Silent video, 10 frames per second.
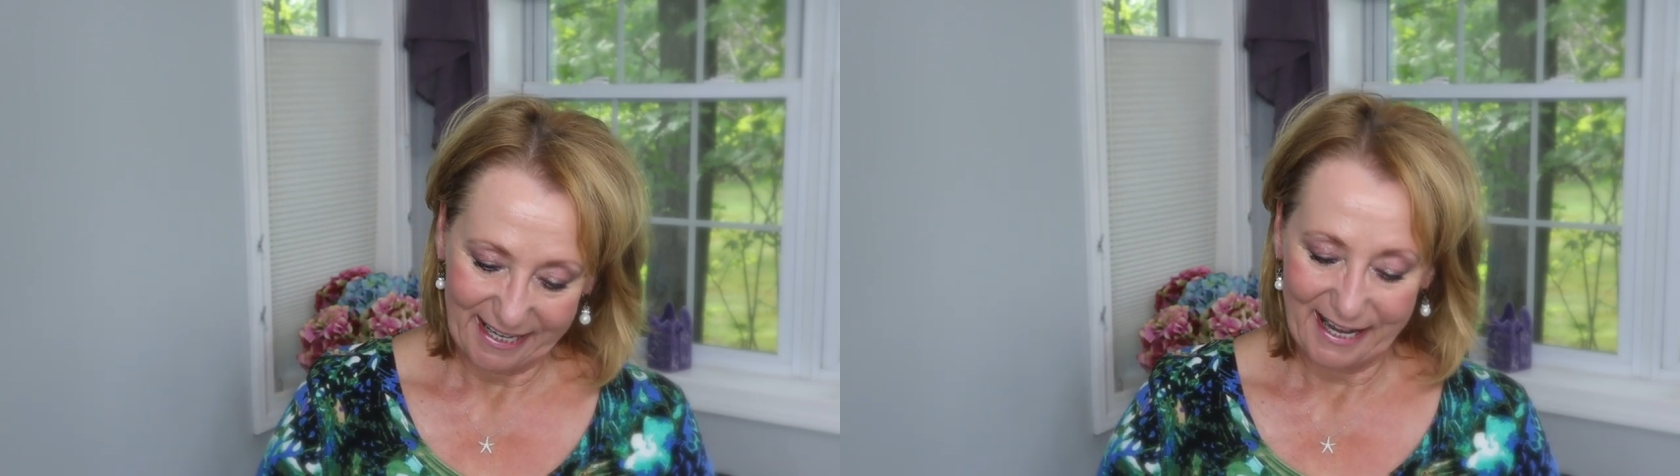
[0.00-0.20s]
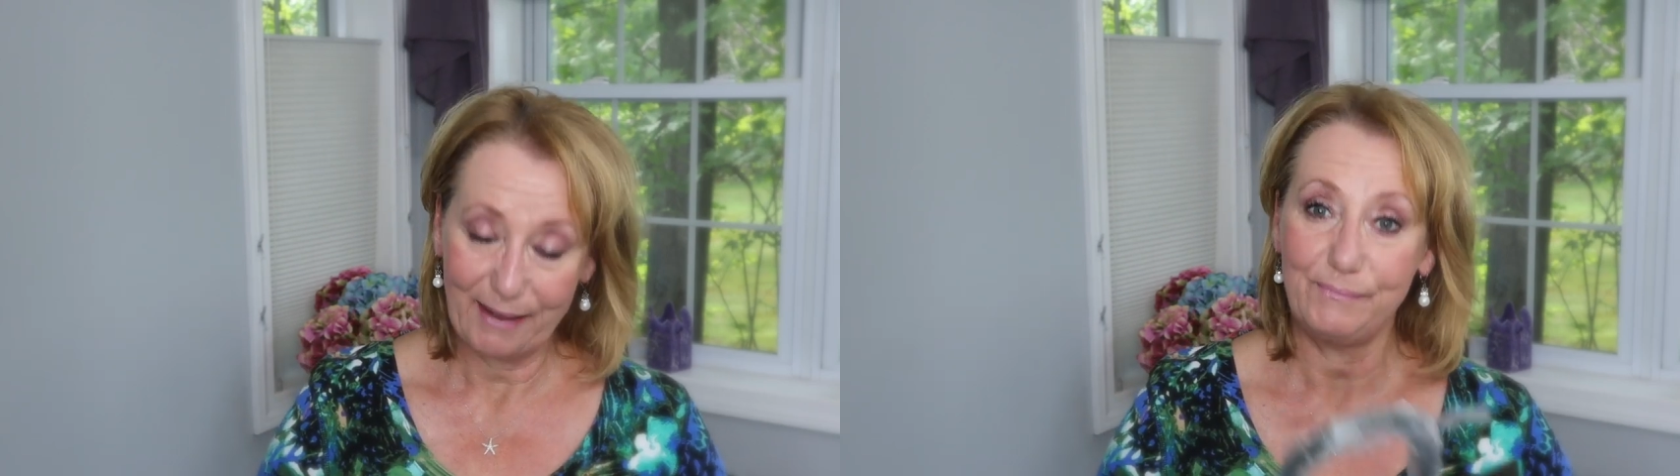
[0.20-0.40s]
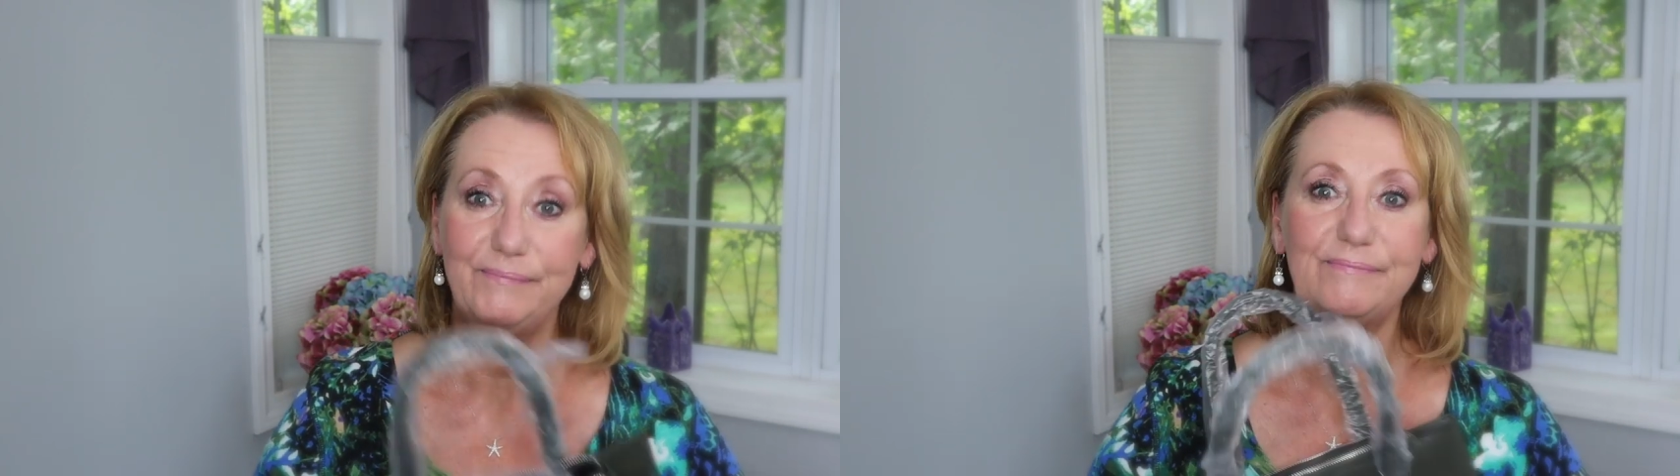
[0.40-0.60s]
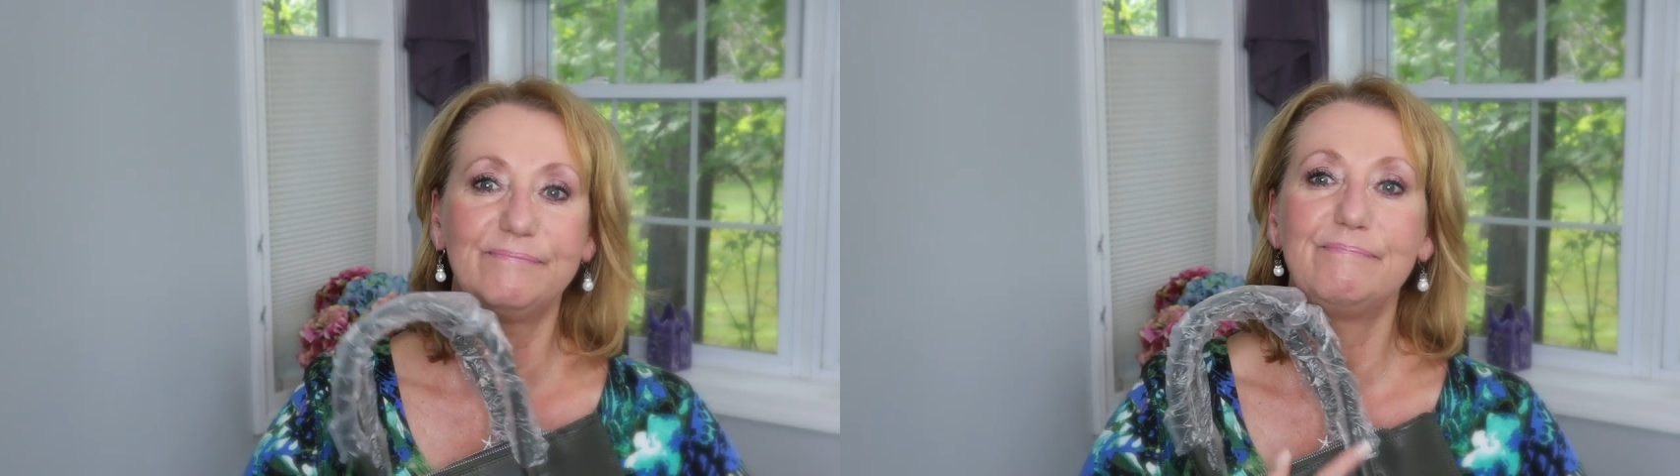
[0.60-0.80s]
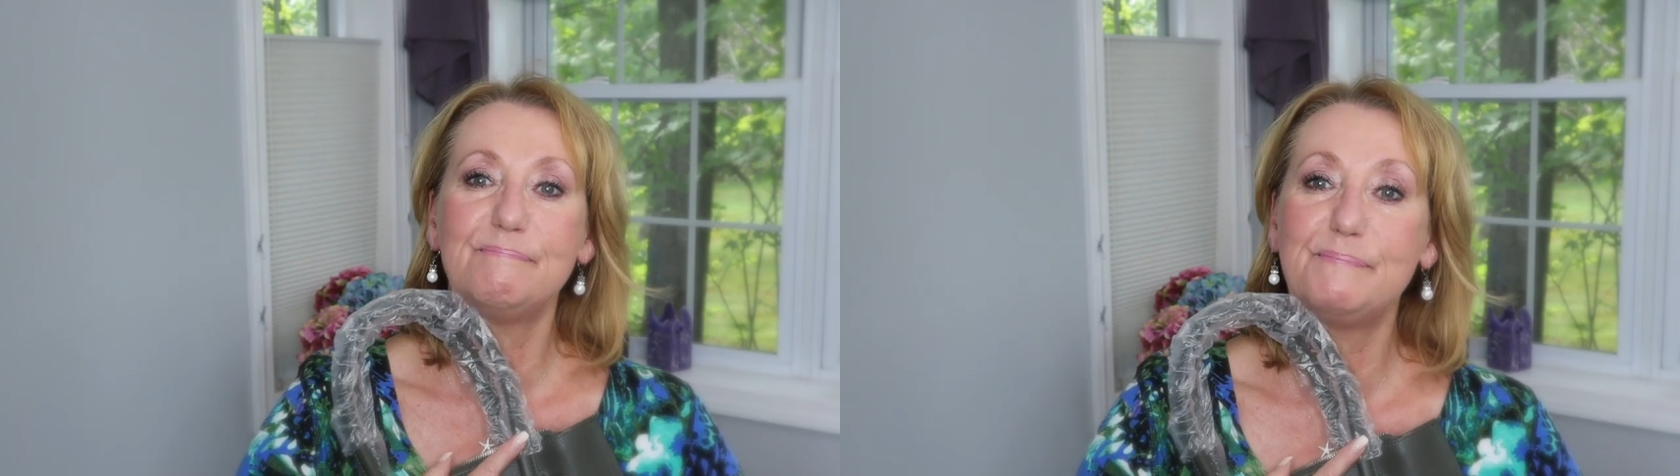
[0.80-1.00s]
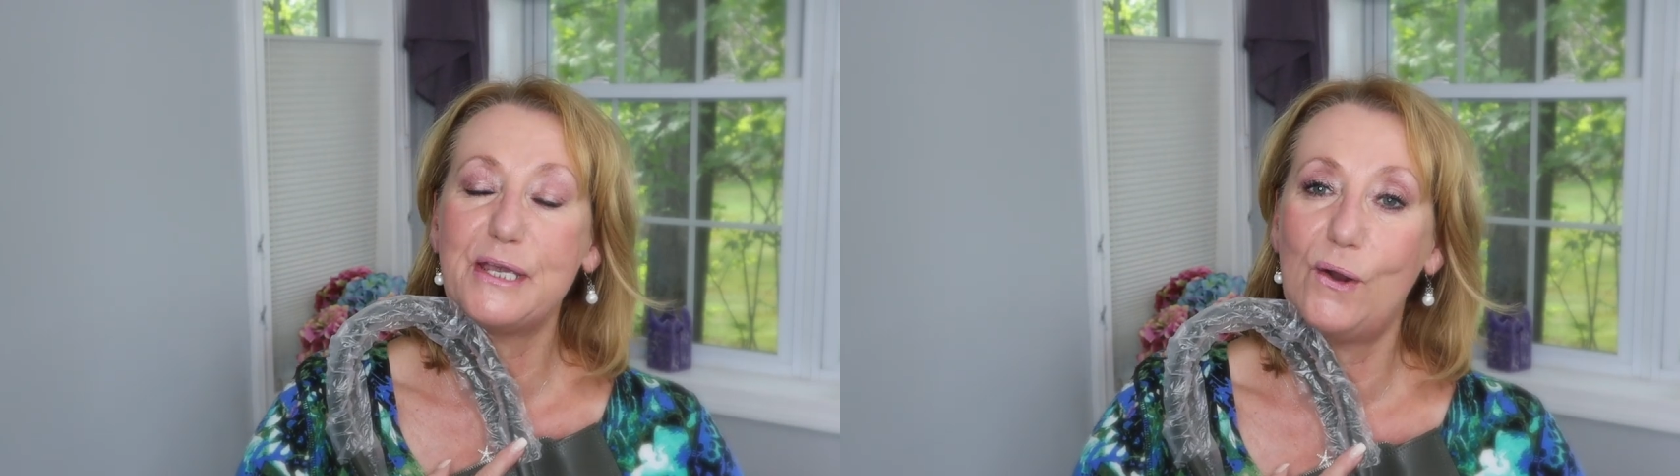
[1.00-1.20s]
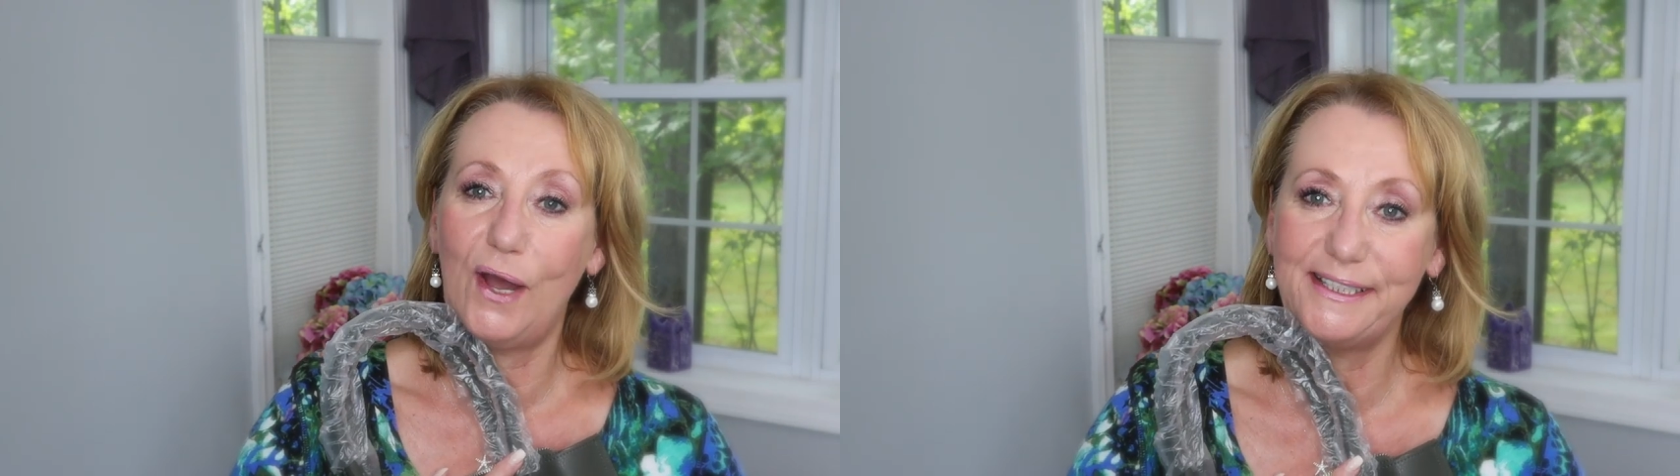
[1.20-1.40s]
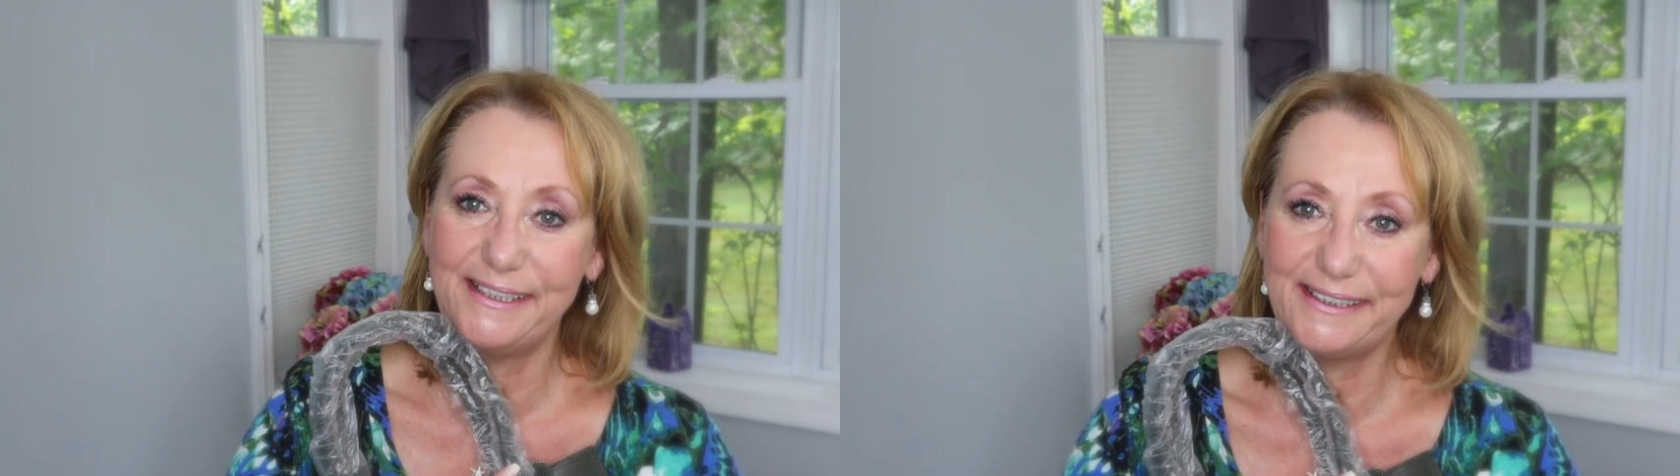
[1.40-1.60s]
and I'm
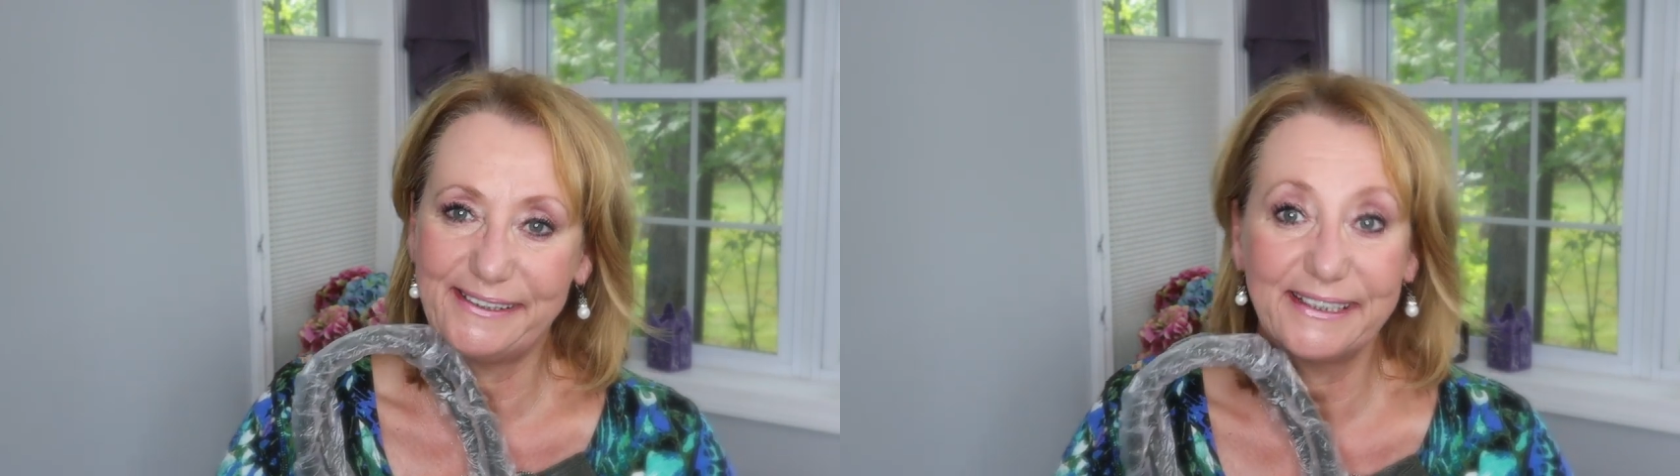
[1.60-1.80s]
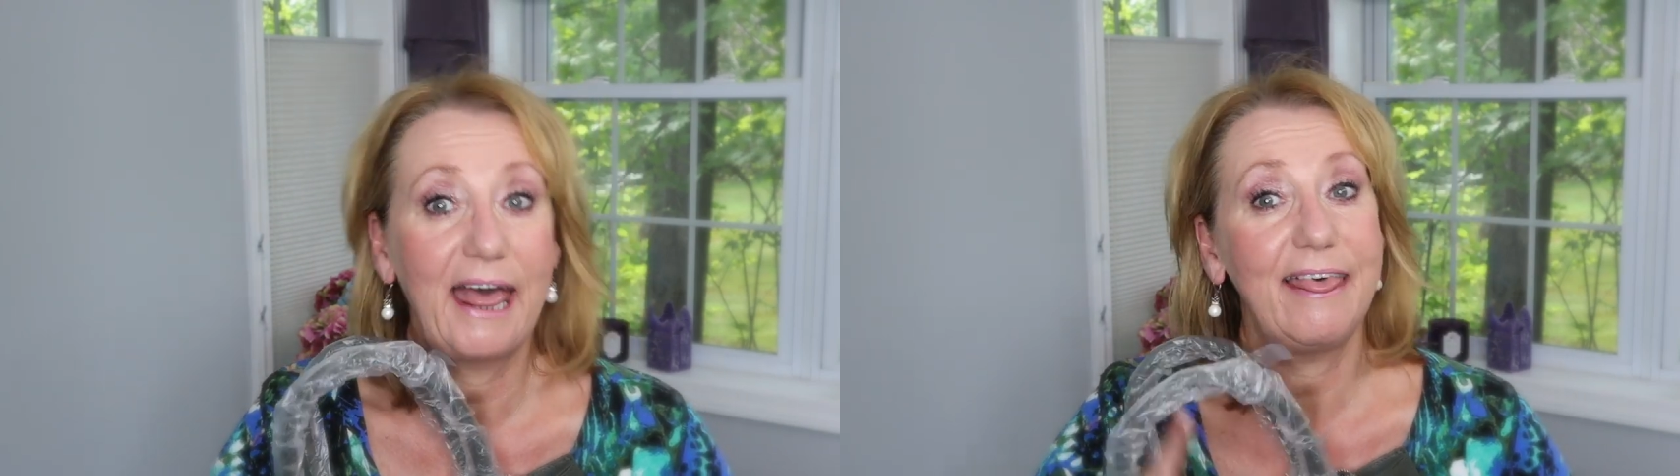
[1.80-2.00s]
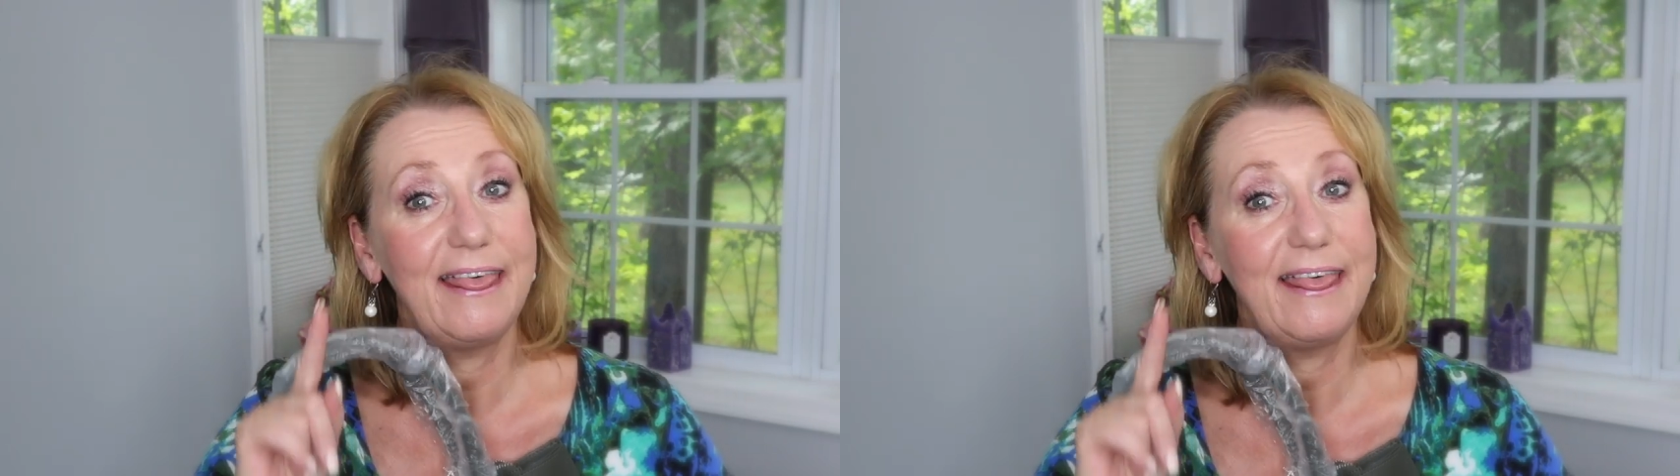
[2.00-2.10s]
beyond tickled.